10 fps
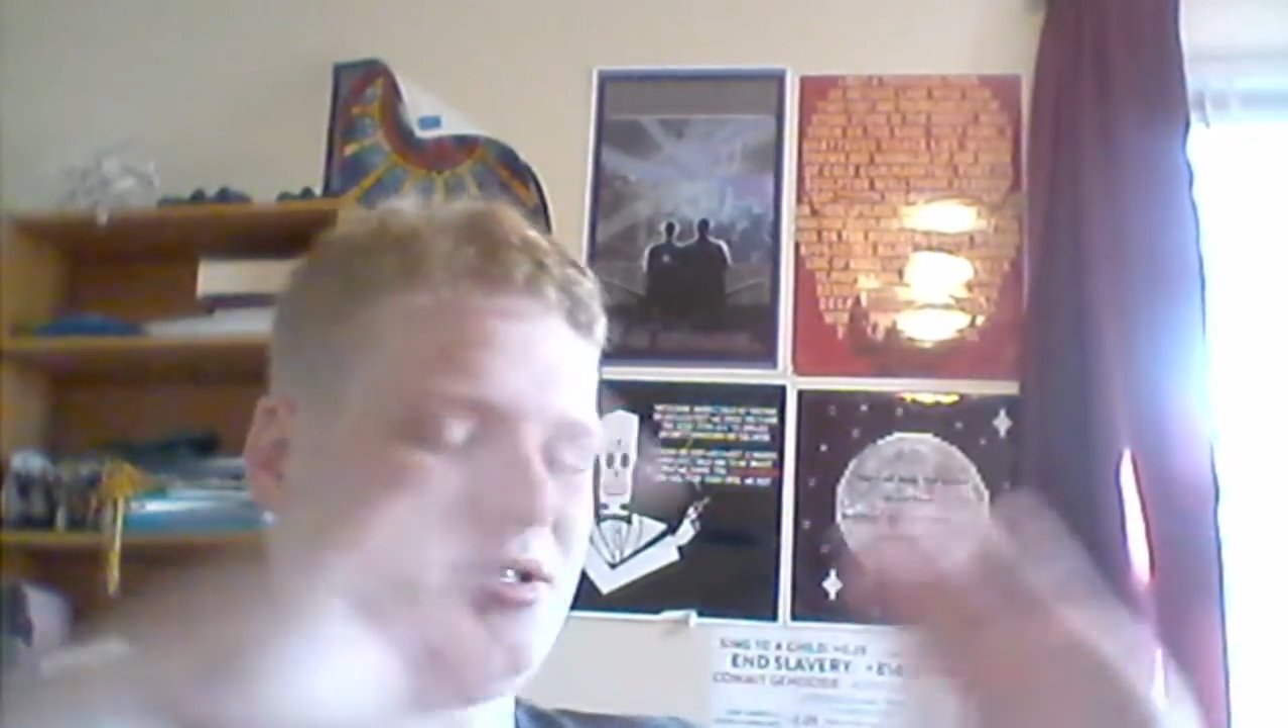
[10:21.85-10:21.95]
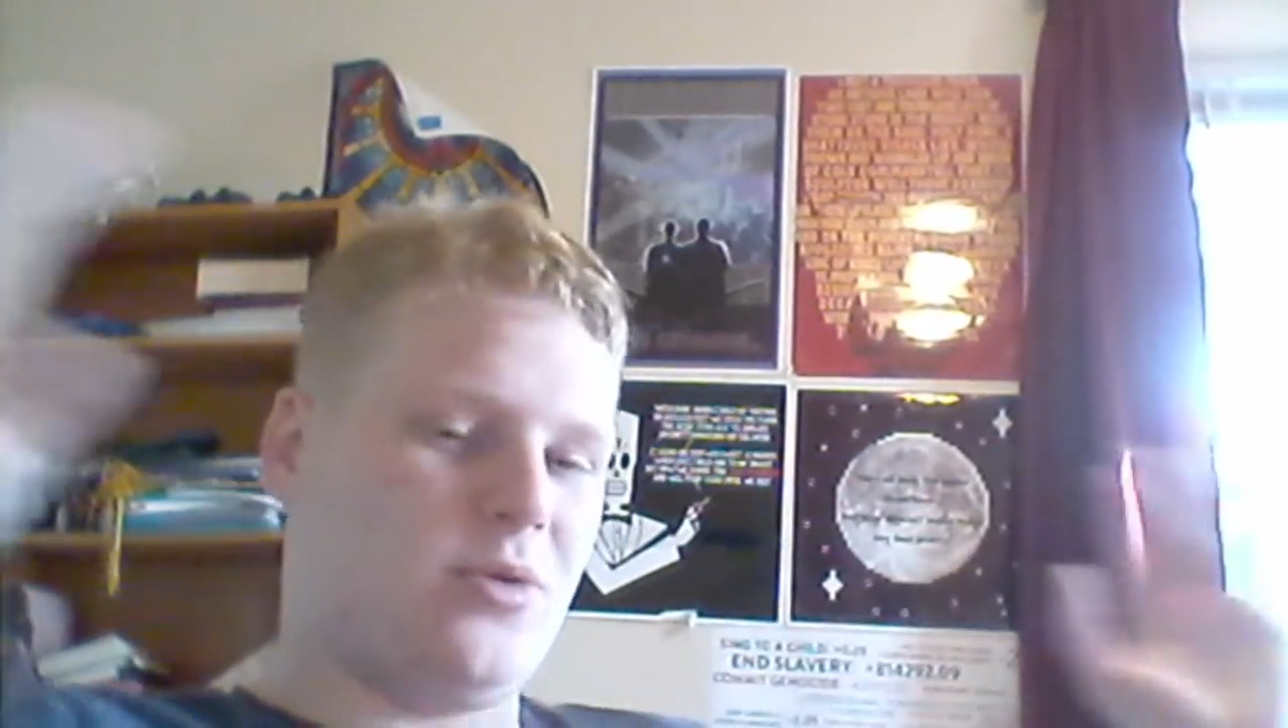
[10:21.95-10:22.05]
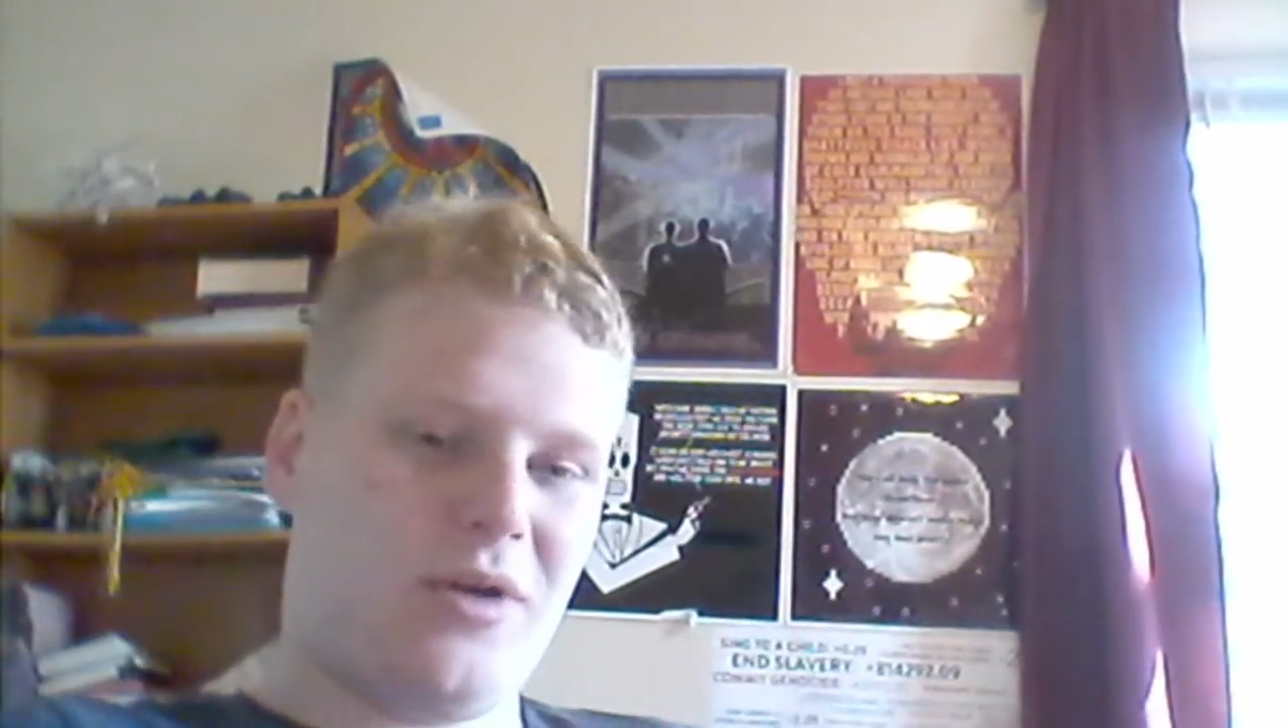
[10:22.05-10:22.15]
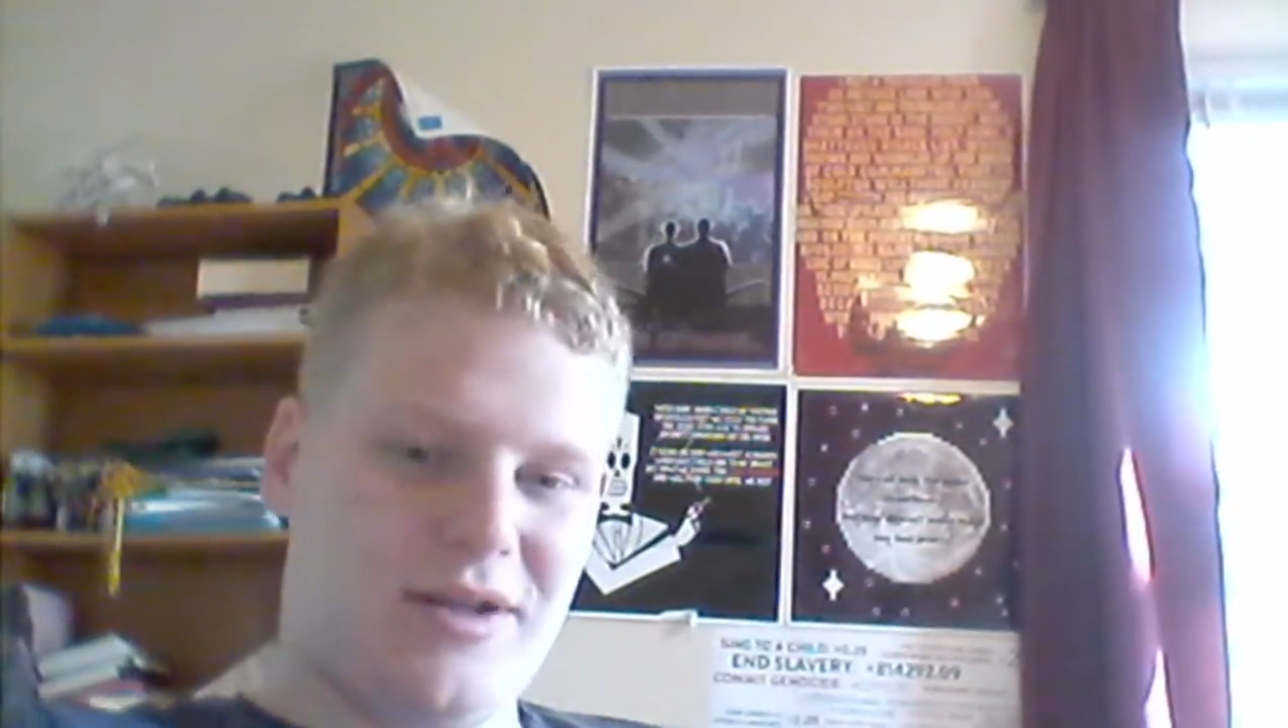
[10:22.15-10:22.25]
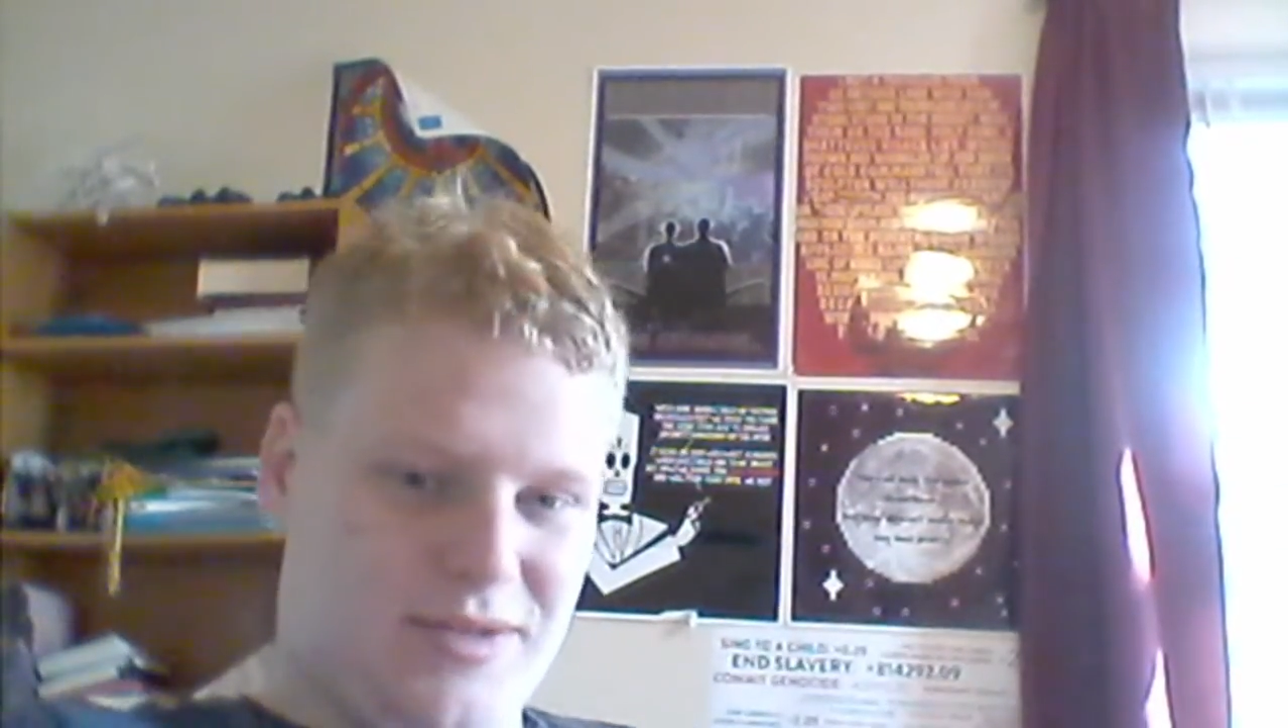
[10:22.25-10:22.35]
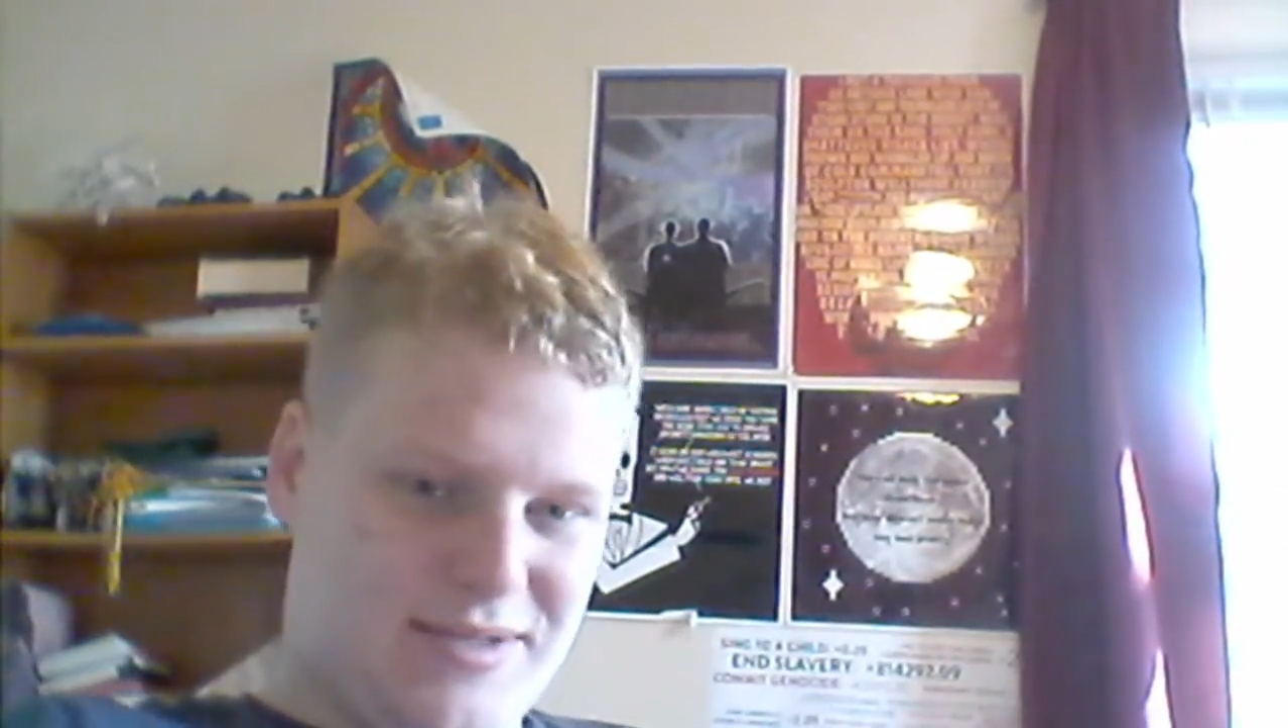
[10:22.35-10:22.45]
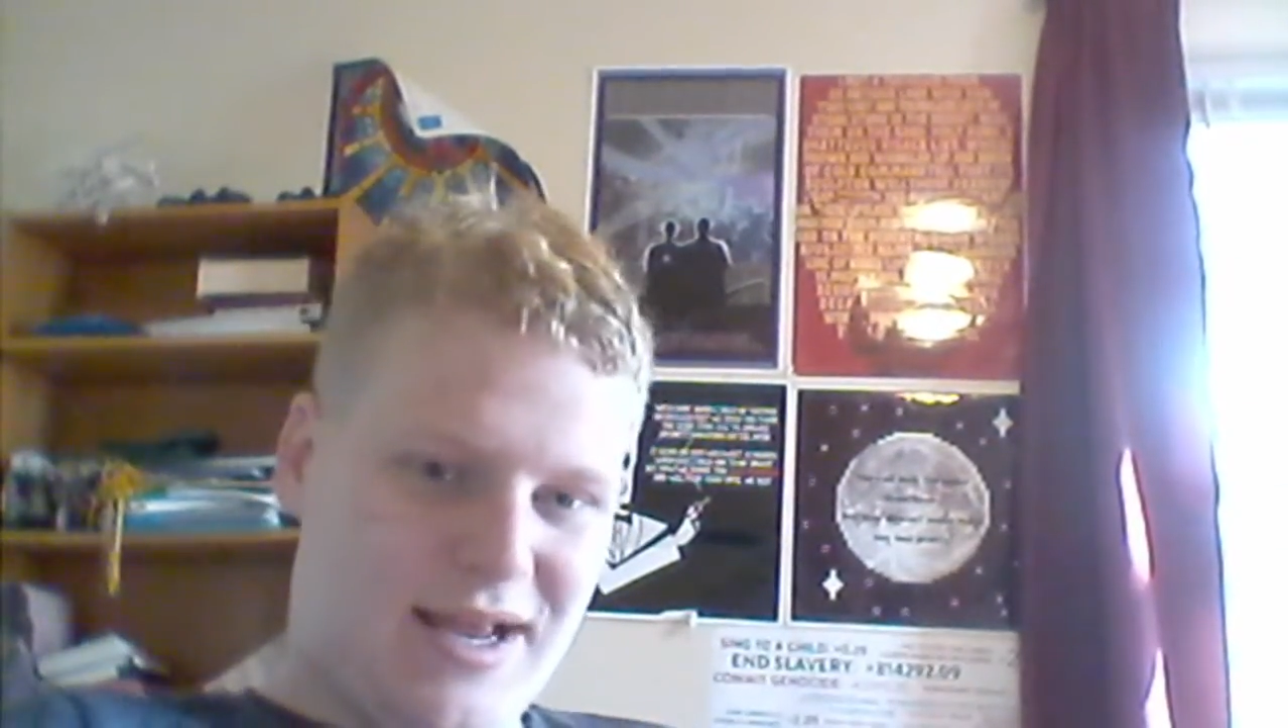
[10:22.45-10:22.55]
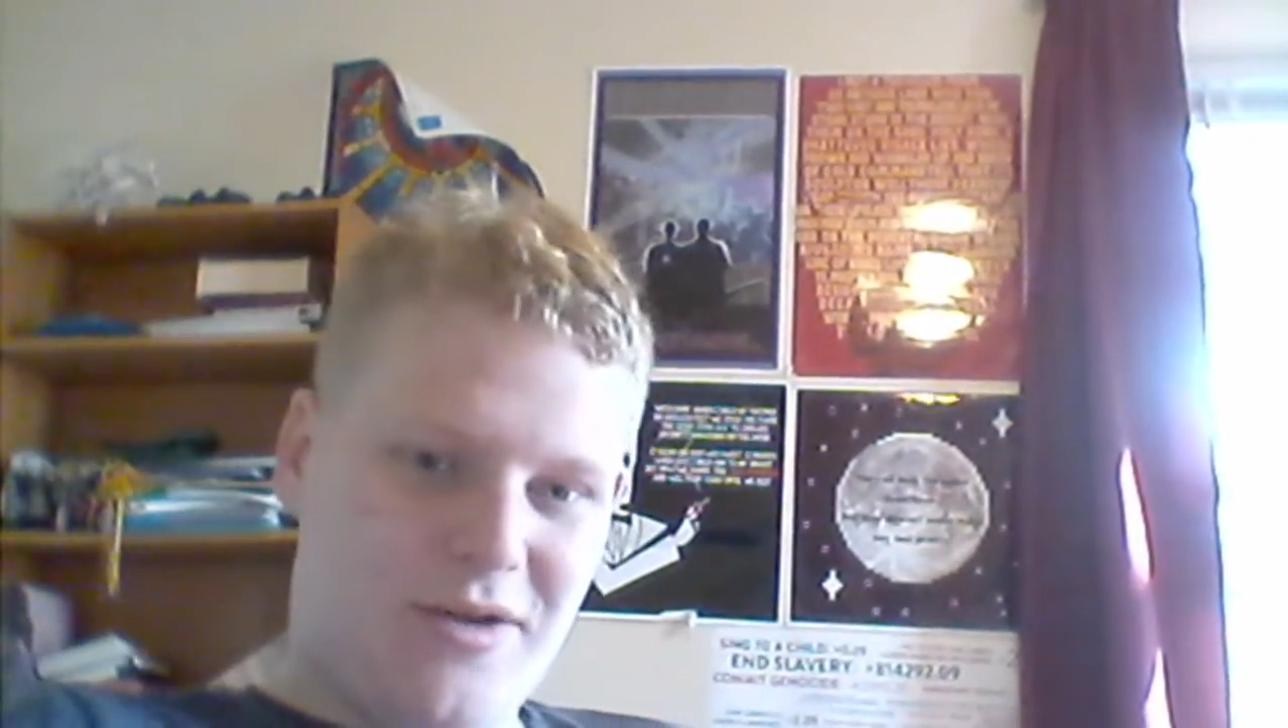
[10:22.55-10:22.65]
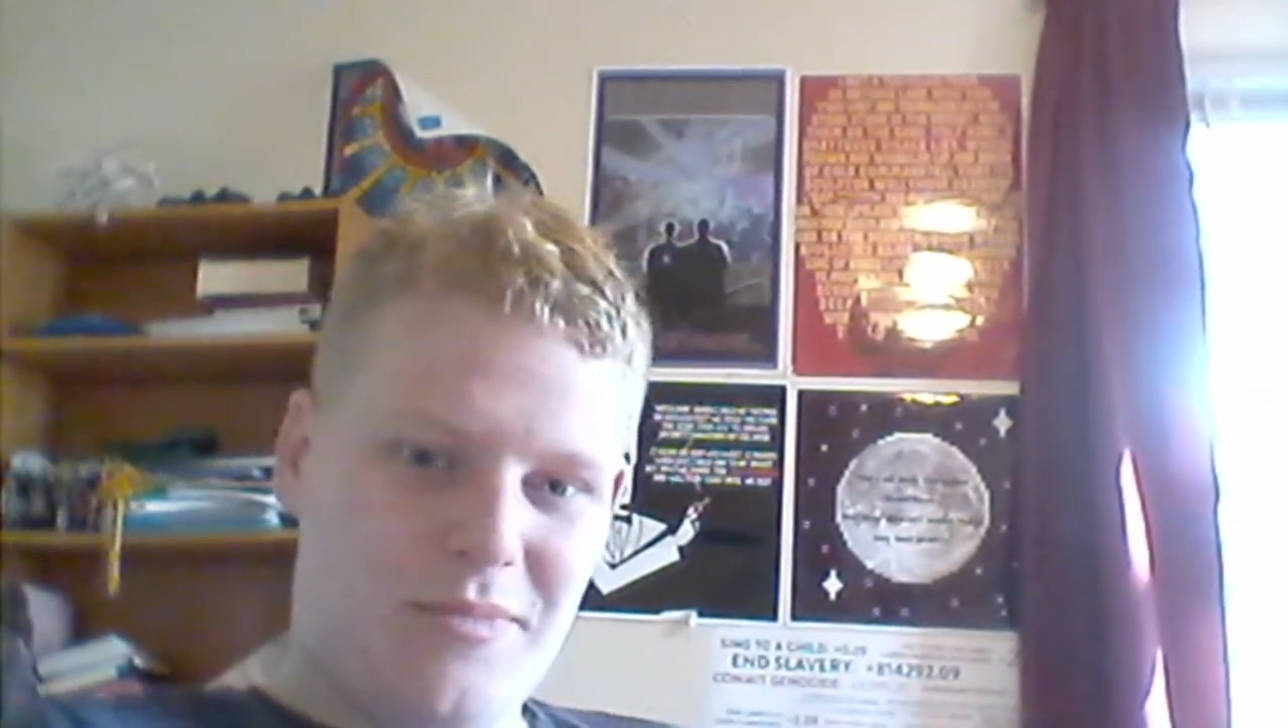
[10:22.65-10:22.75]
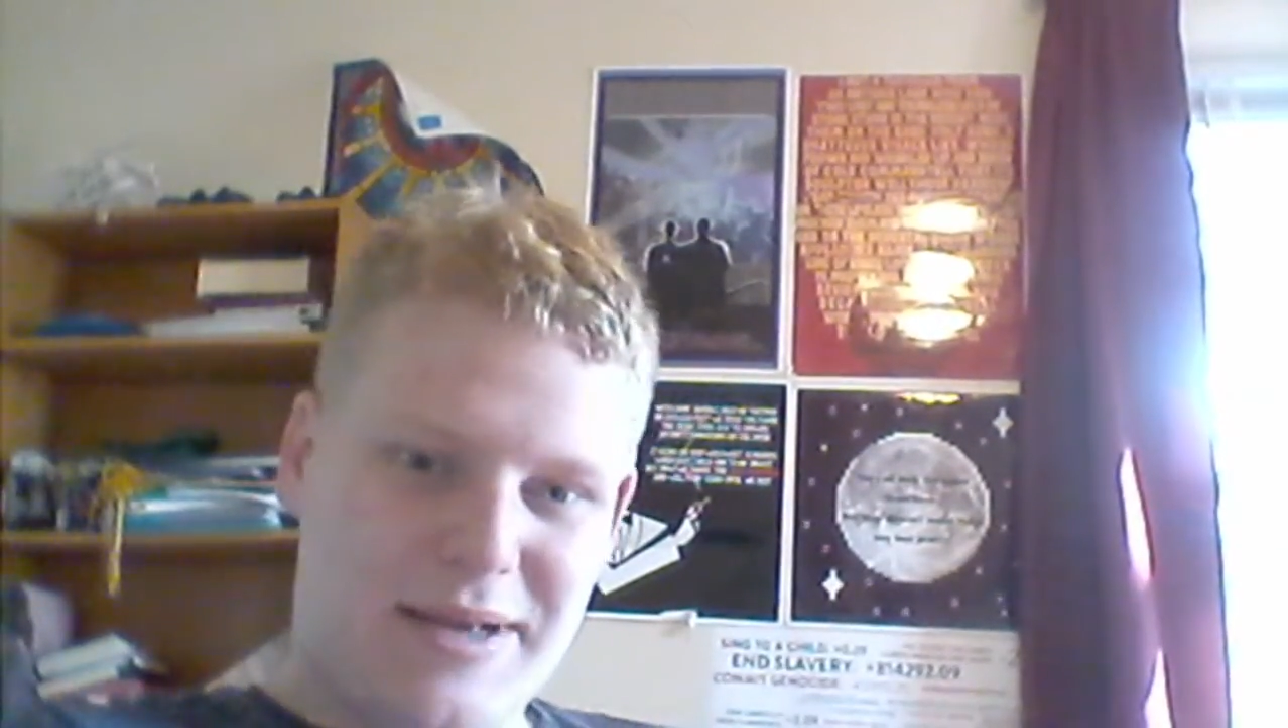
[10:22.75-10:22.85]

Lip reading: the whole console cycle,